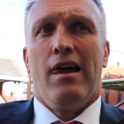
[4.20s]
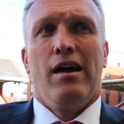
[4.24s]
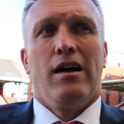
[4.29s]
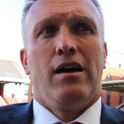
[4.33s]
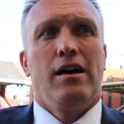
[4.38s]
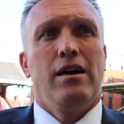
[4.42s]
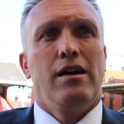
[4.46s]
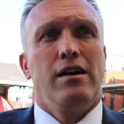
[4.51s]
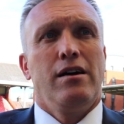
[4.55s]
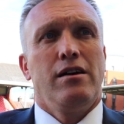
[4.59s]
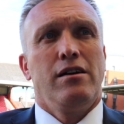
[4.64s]

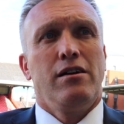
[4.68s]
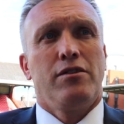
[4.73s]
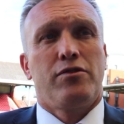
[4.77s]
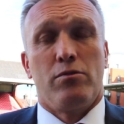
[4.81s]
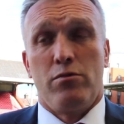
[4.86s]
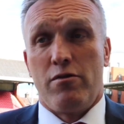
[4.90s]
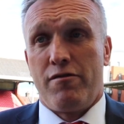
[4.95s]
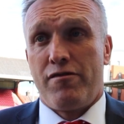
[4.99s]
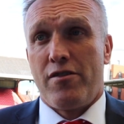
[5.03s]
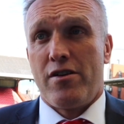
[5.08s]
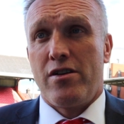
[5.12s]
I
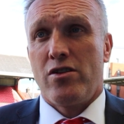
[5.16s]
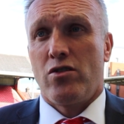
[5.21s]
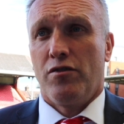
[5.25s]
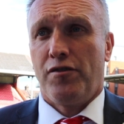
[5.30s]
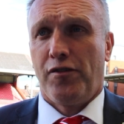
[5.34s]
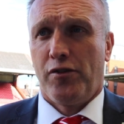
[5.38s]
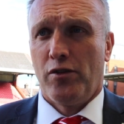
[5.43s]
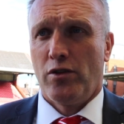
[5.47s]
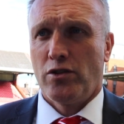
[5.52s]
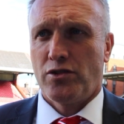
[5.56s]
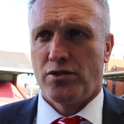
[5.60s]
thought we were very
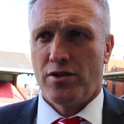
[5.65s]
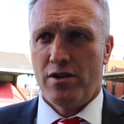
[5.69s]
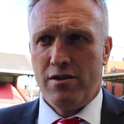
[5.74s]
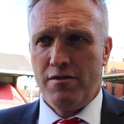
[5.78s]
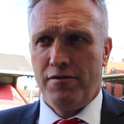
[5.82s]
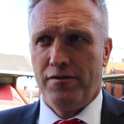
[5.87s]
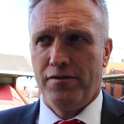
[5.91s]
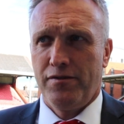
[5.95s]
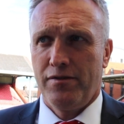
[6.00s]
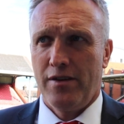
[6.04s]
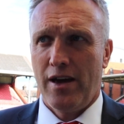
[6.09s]
good first
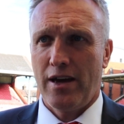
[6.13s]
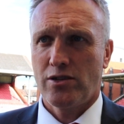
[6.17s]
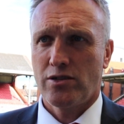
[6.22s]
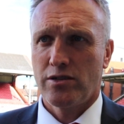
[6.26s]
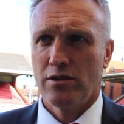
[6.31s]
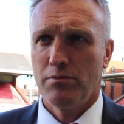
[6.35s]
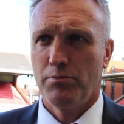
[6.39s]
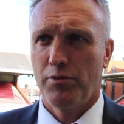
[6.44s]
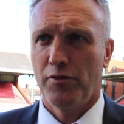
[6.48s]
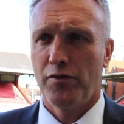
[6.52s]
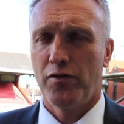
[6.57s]
half.
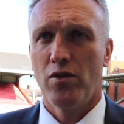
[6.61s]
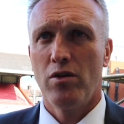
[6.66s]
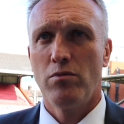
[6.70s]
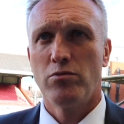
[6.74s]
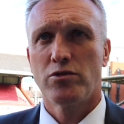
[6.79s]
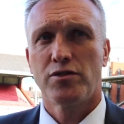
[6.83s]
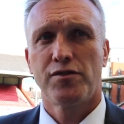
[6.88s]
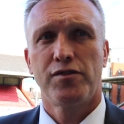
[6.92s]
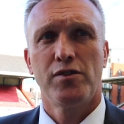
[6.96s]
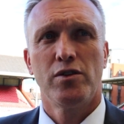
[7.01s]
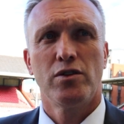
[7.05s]
Excellent
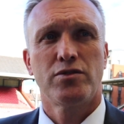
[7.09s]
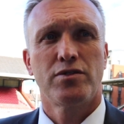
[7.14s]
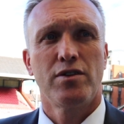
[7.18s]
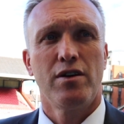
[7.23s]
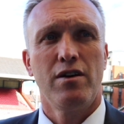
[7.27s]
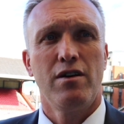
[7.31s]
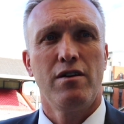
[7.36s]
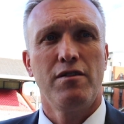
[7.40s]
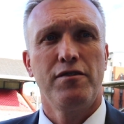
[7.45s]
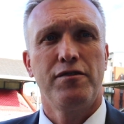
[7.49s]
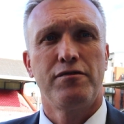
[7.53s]
performance first
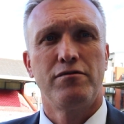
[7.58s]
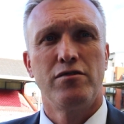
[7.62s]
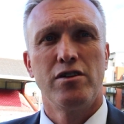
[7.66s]
half.